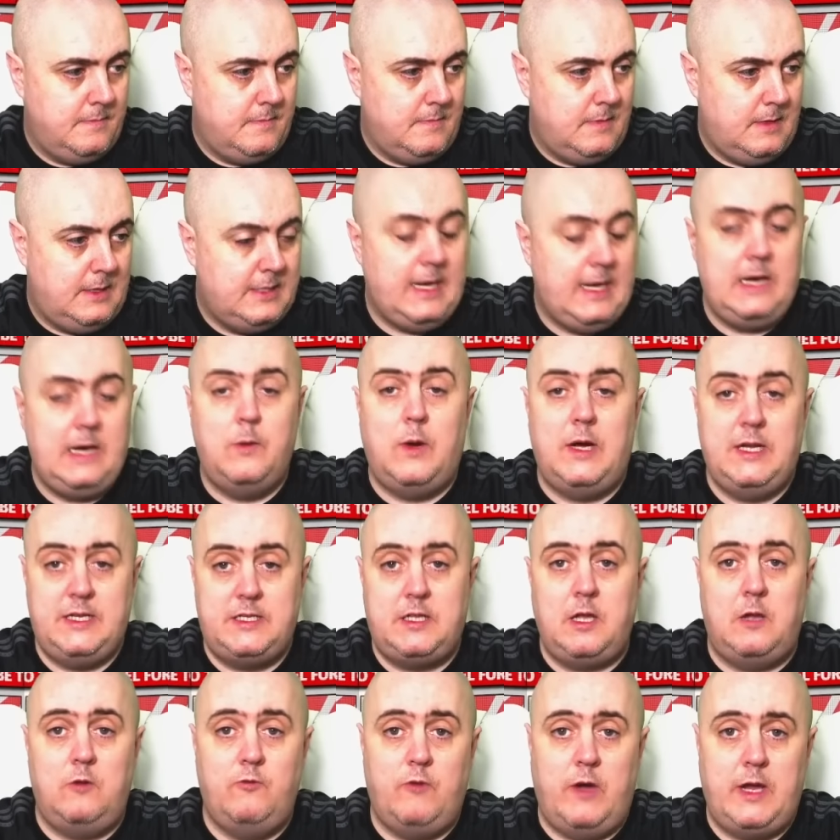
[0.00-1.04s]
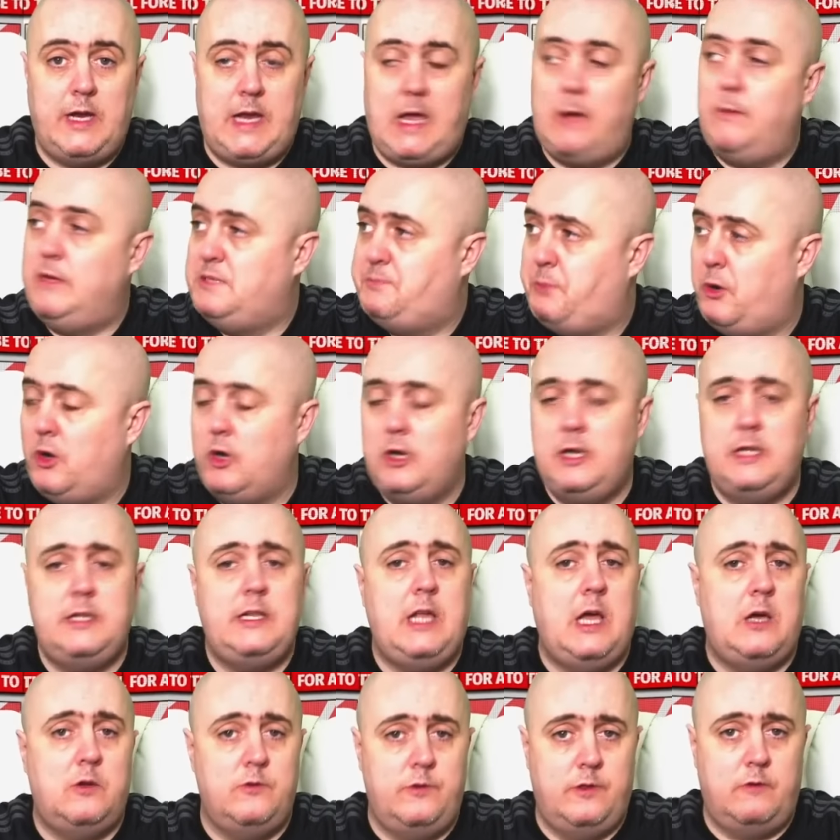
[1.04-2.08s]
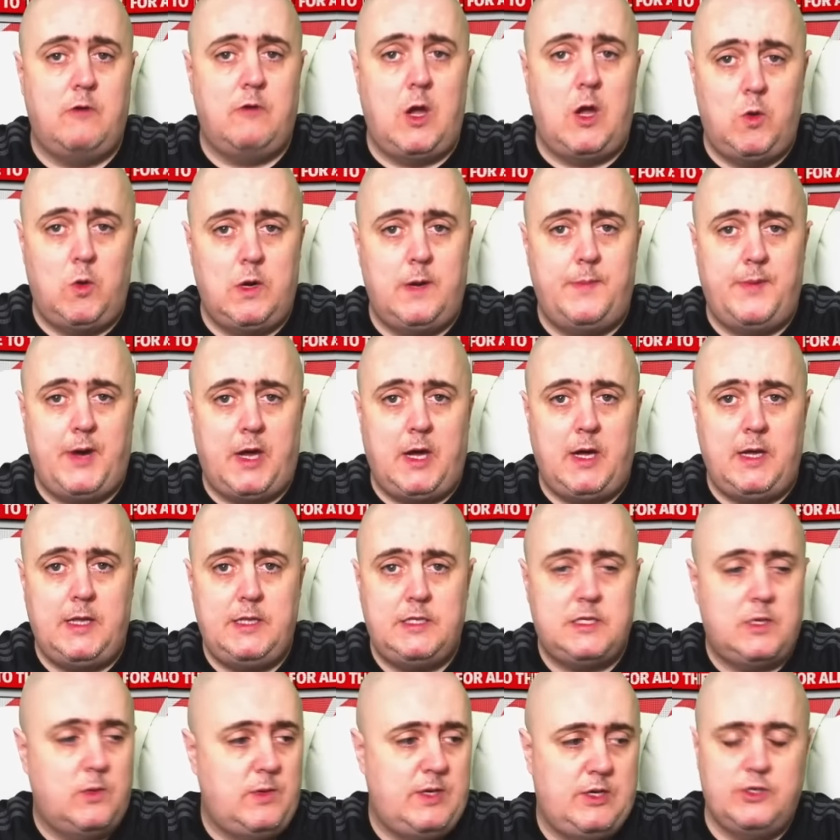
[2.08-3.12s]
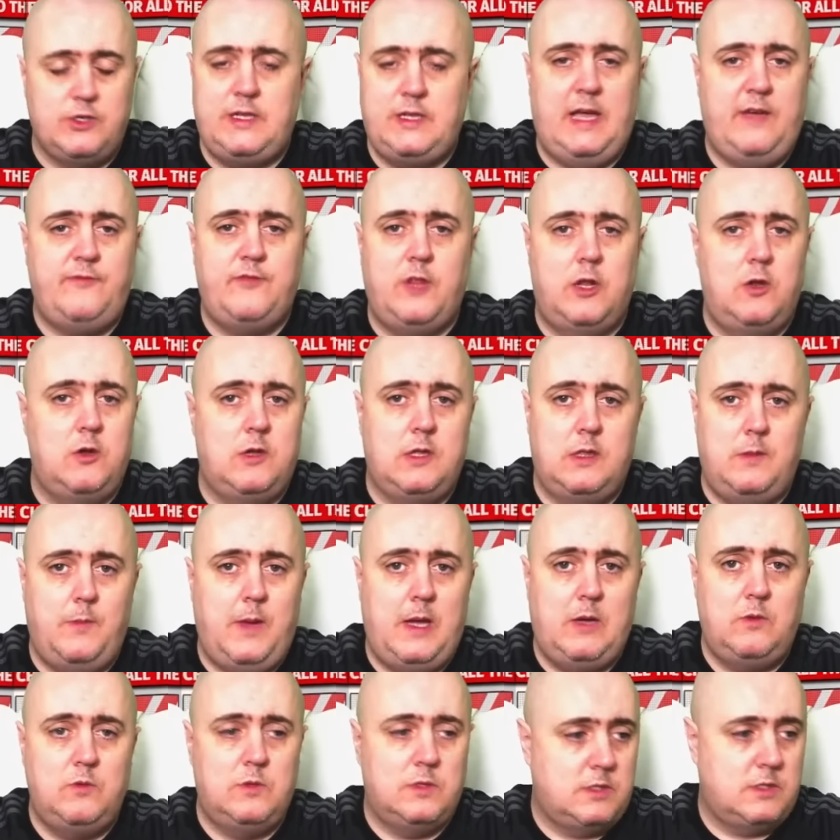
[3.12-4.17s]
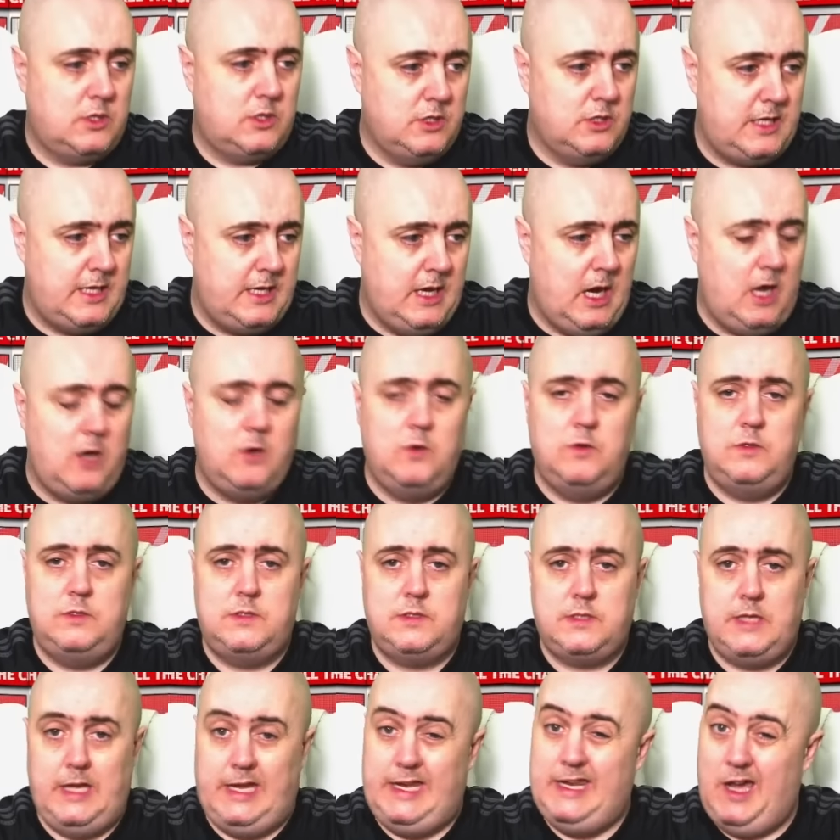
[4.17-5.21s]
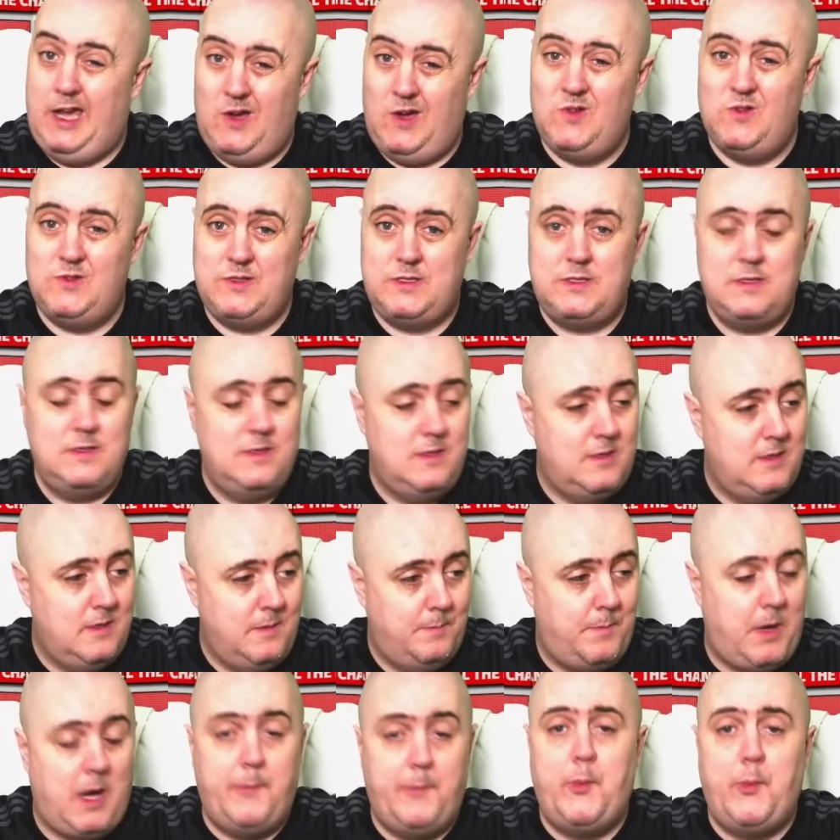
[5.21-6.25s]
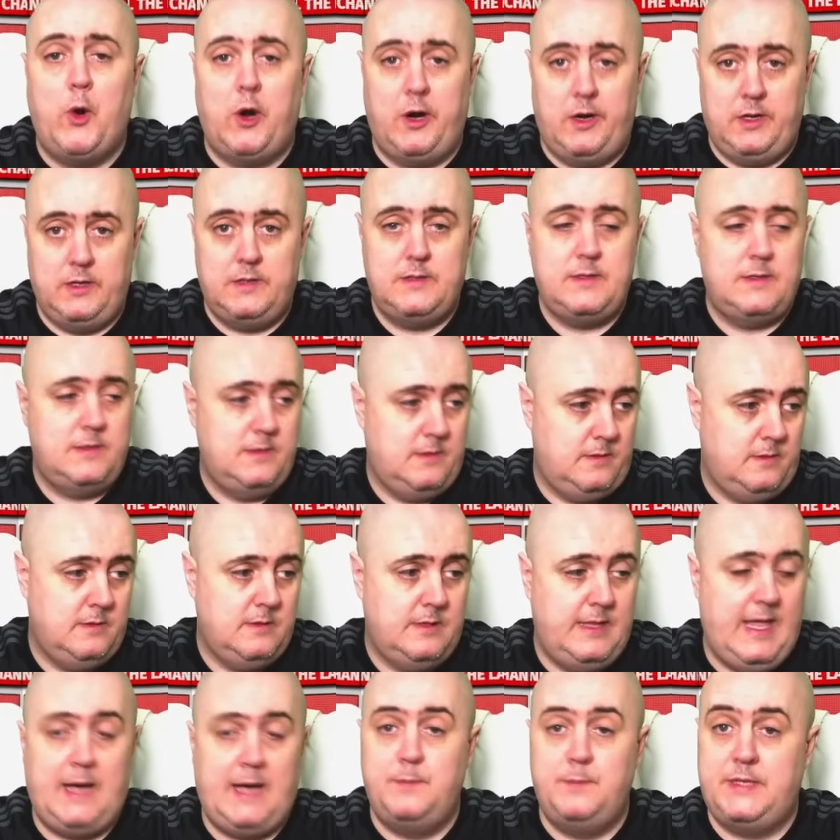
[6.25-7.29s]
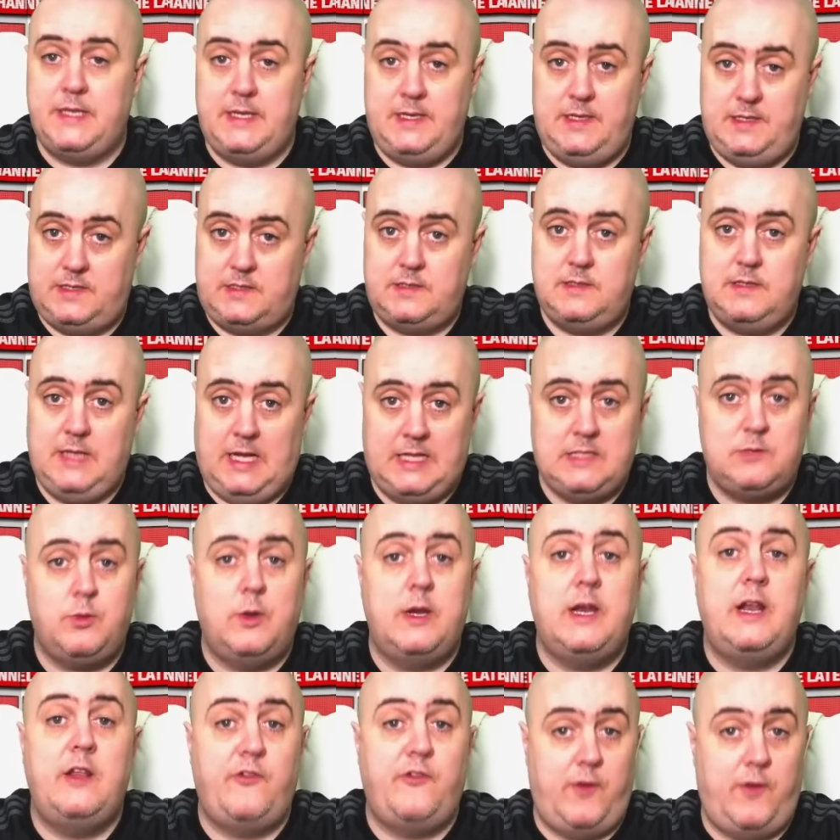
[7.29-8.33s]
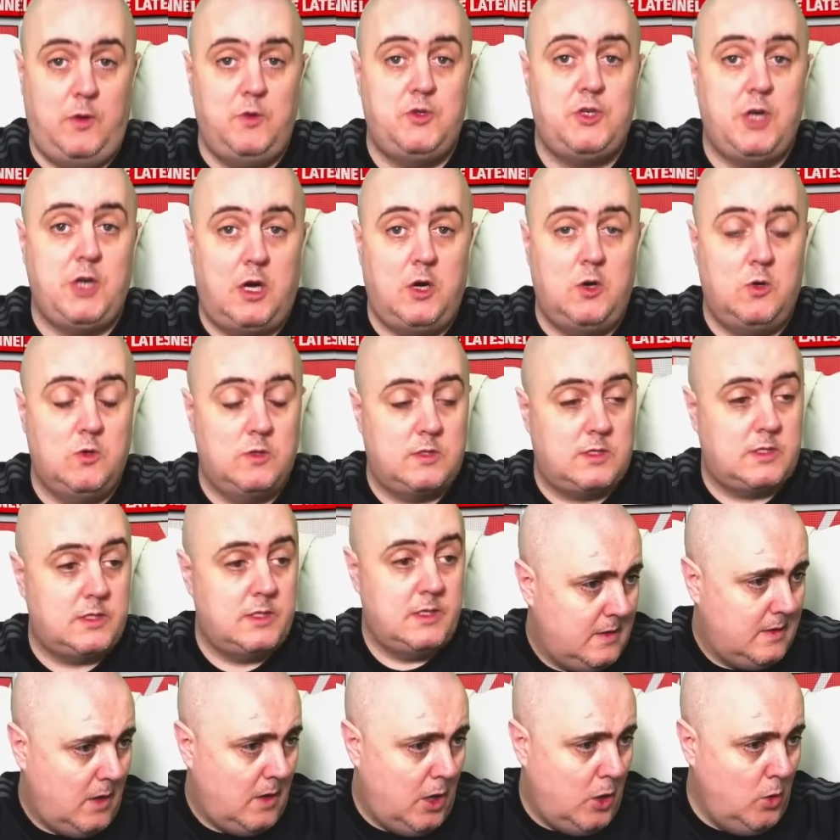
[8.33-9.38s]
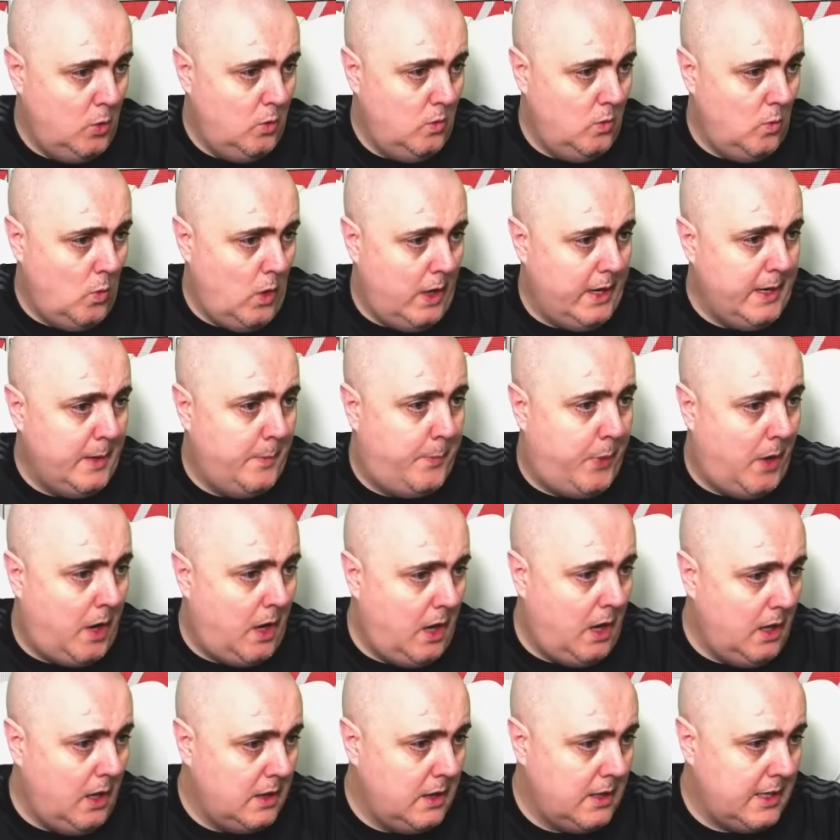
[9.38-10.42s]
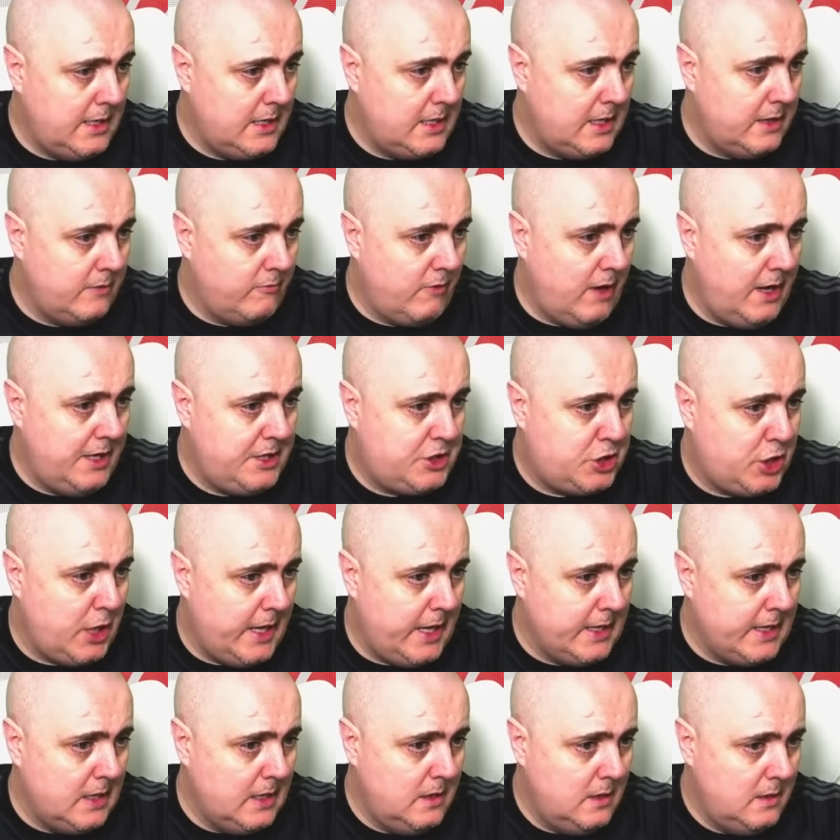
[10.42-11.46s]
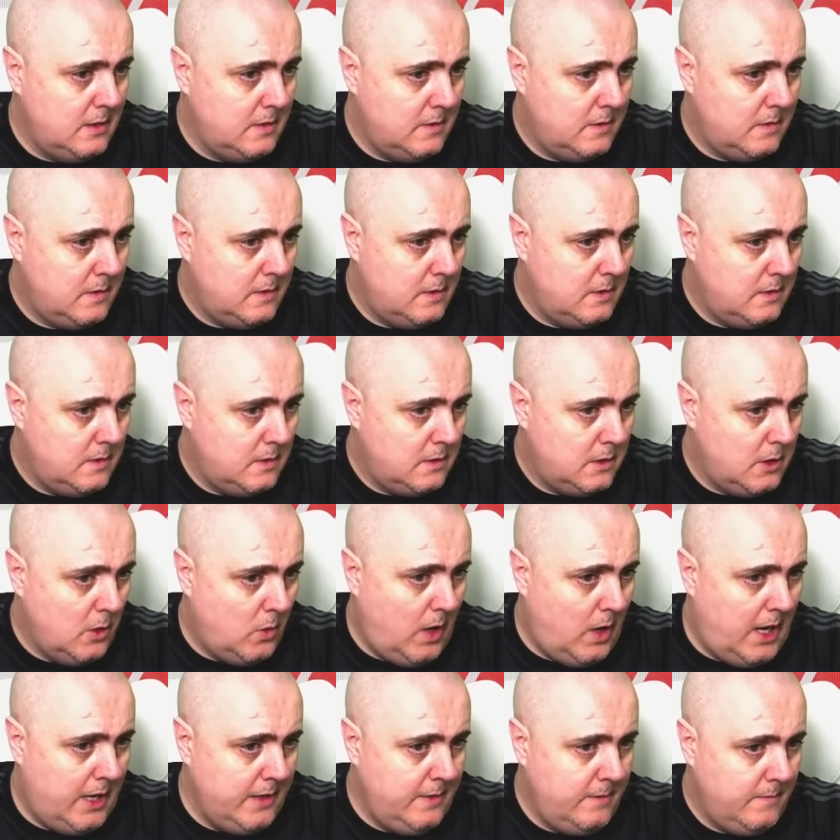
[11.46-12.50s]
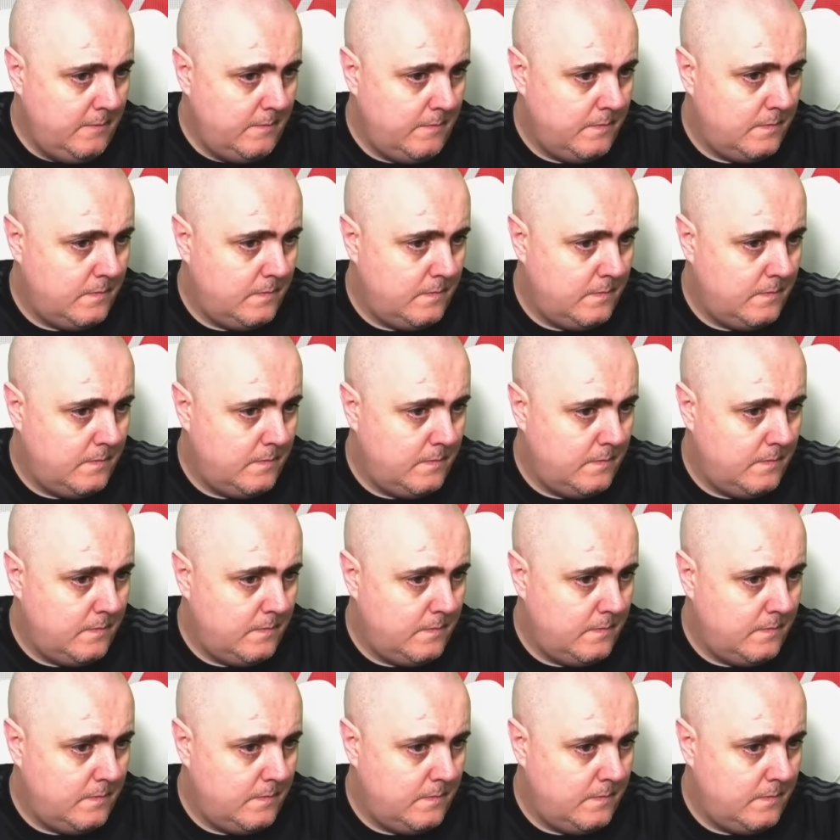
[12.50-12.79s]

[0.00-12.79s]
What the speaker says: I'll tell you what he's doing right now. He's pulling down the roller blind so he doesn't have to look at the mountains. Because he knows. Pop world. Nabsies. That's what his future holds. Oh, what a ball into the right channel. Go on.